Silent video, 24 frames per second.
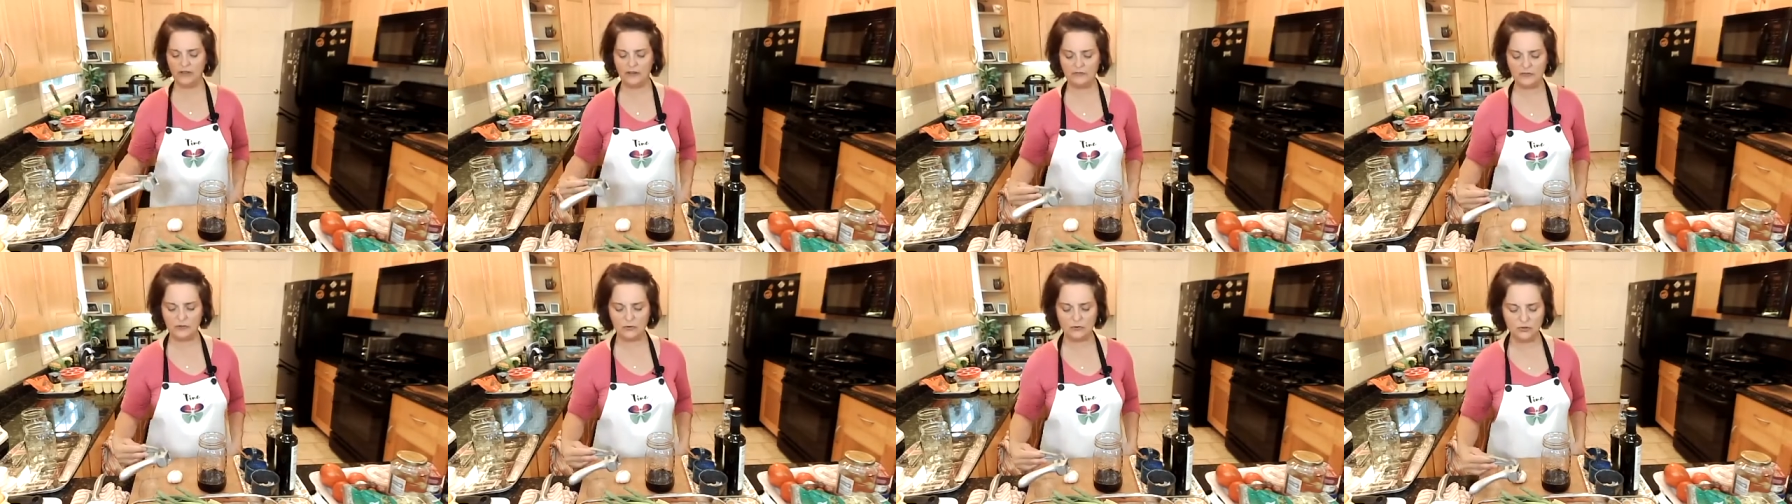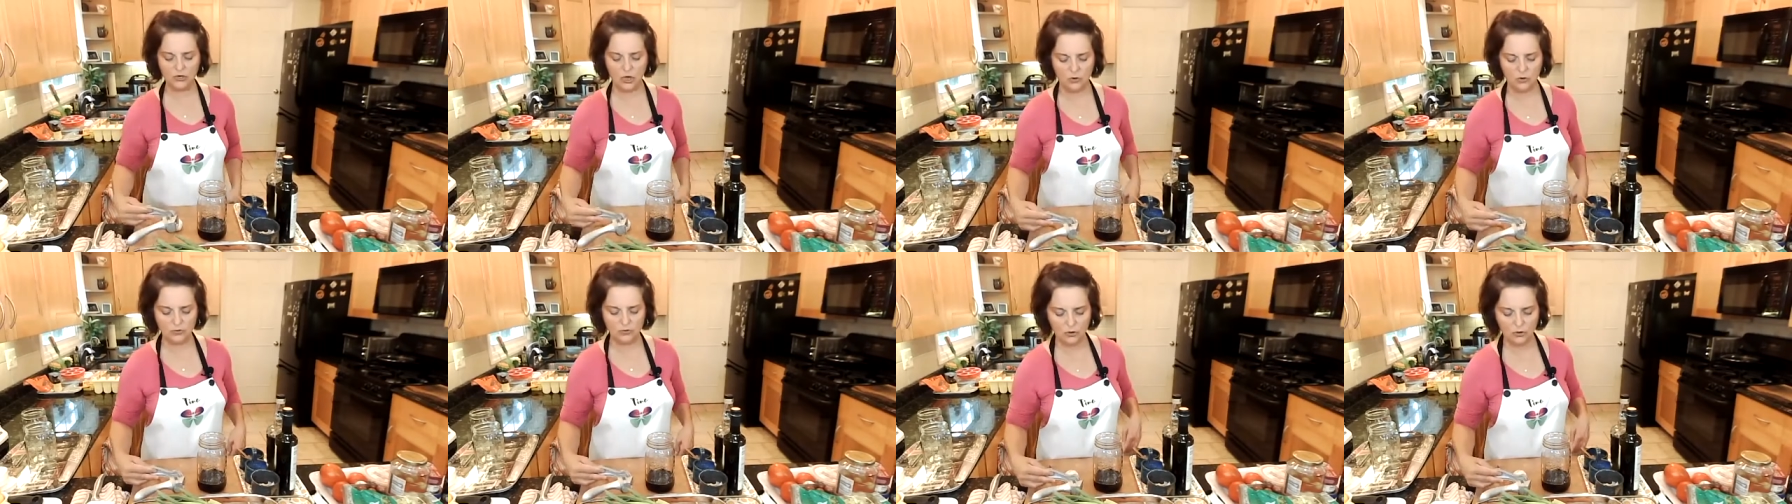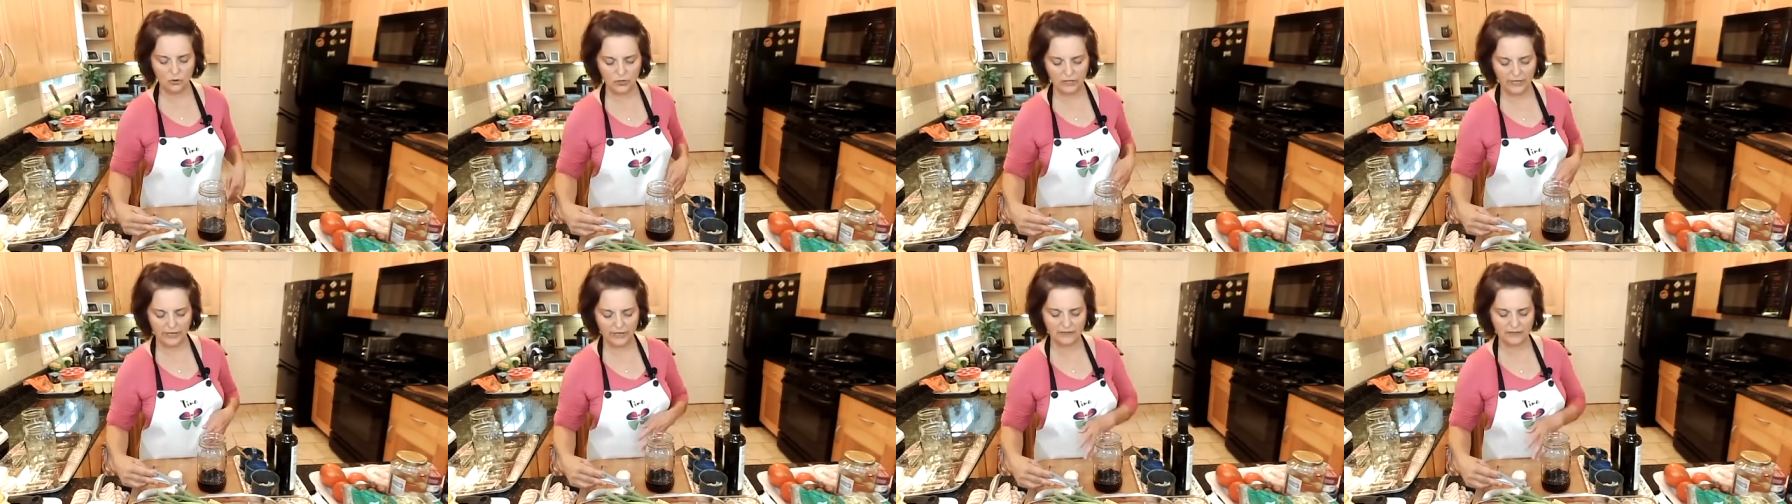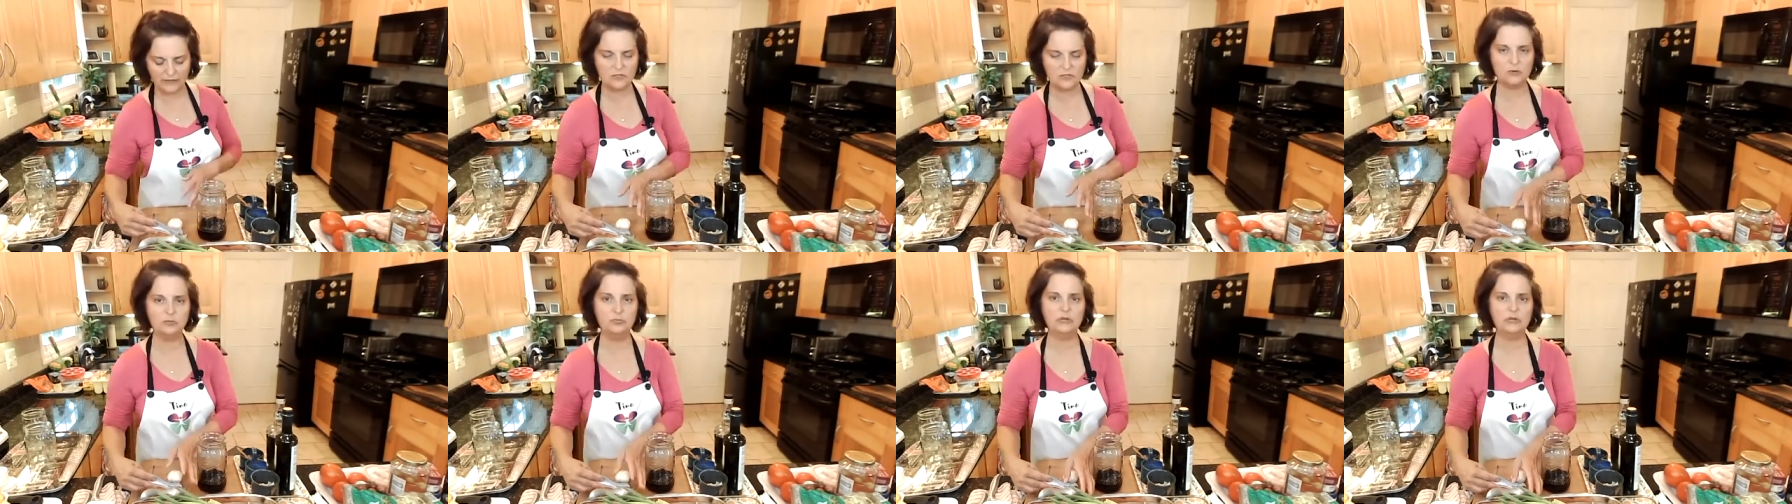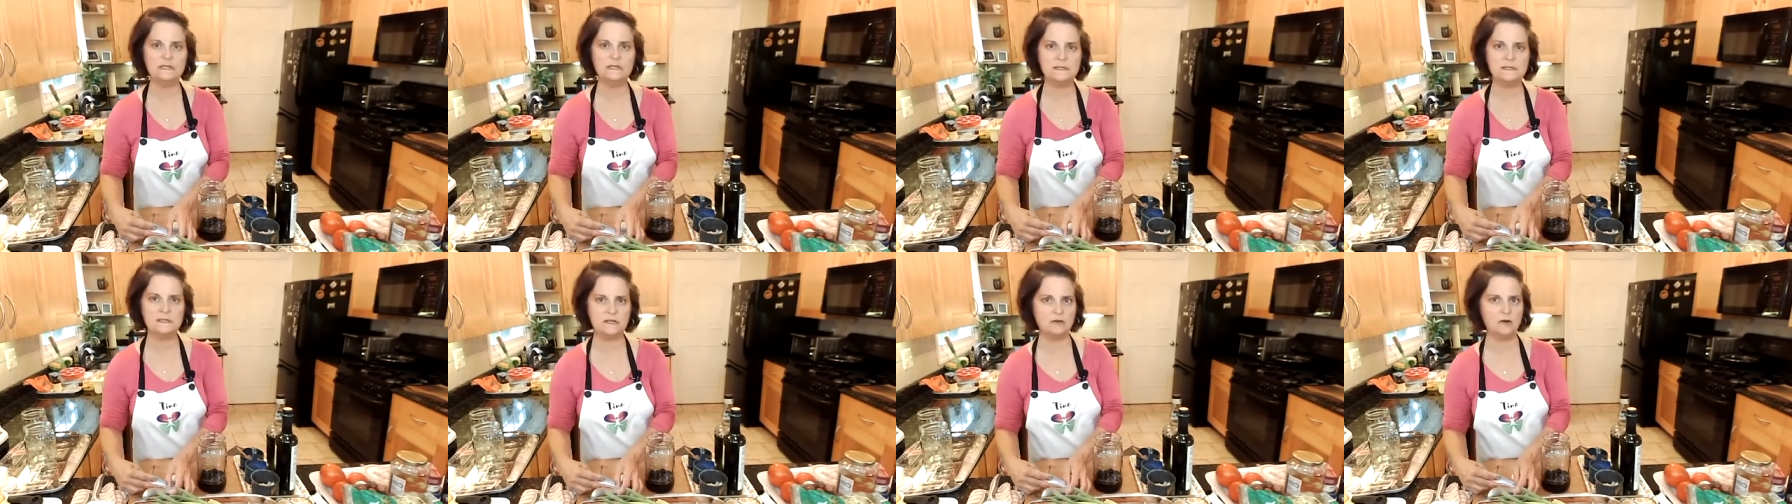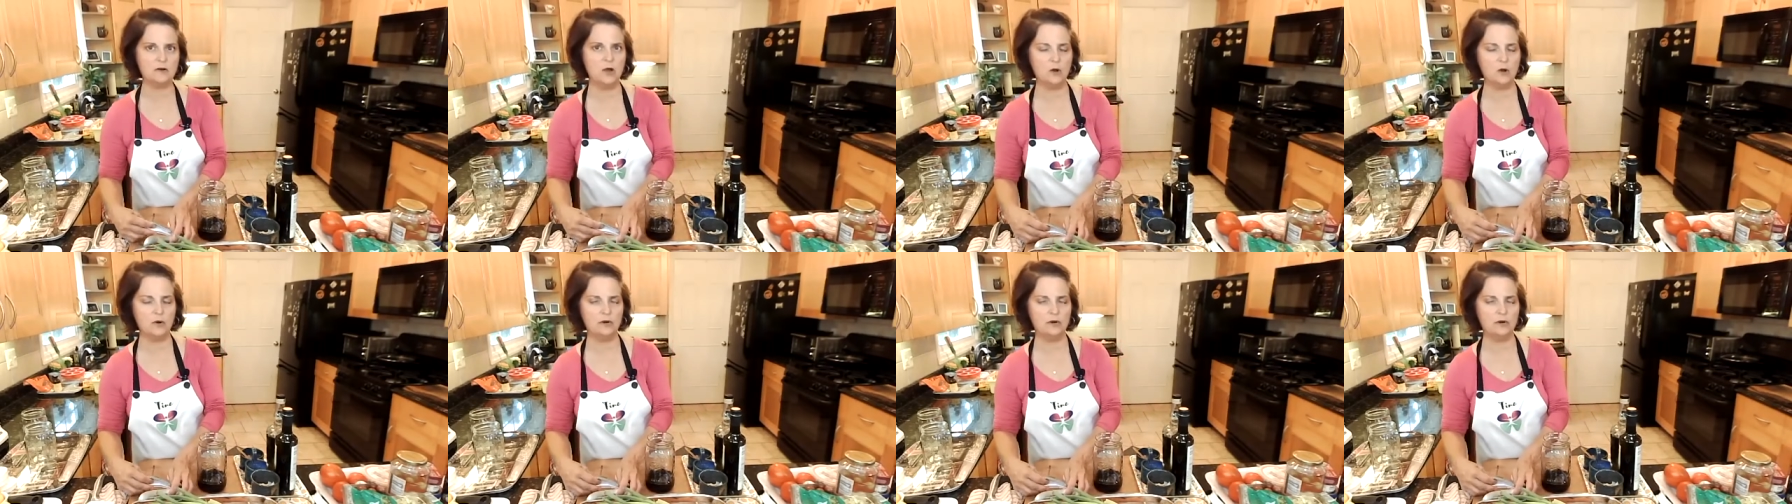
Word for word: If you don't know the answer, put a 0.